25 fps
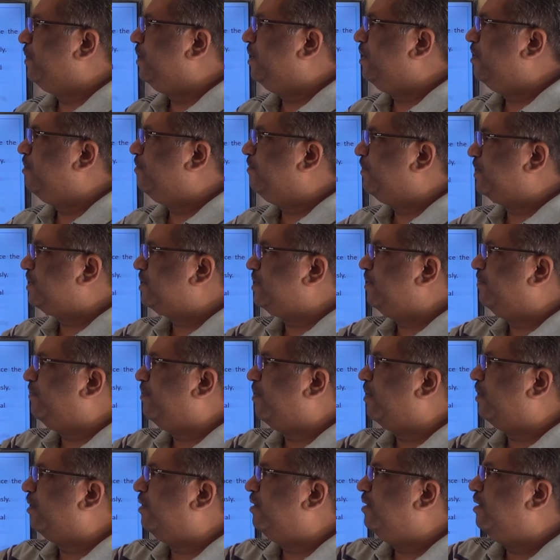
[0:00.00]
First of
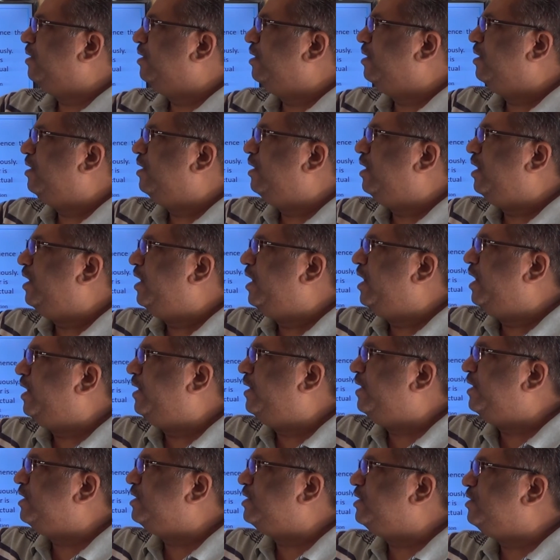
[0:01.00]
all, it
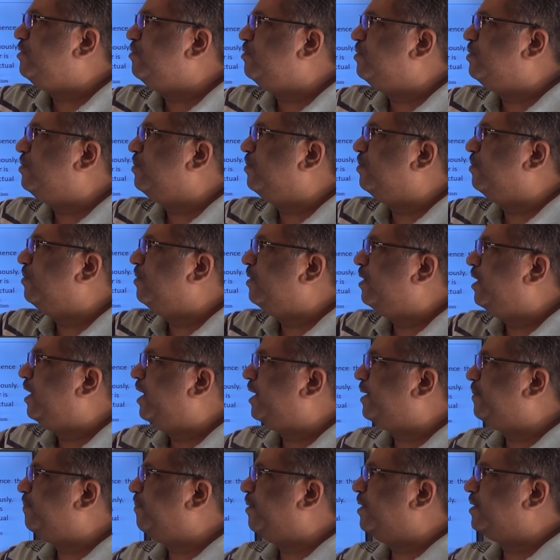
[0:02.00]
is due to
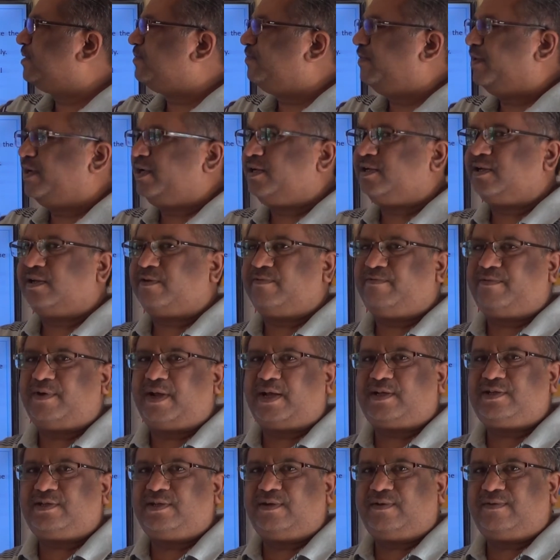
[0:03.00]
atmospheric
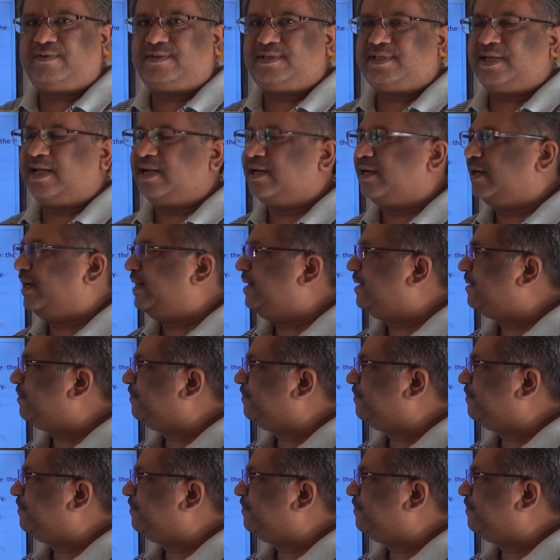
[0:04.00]
refraction of starlight.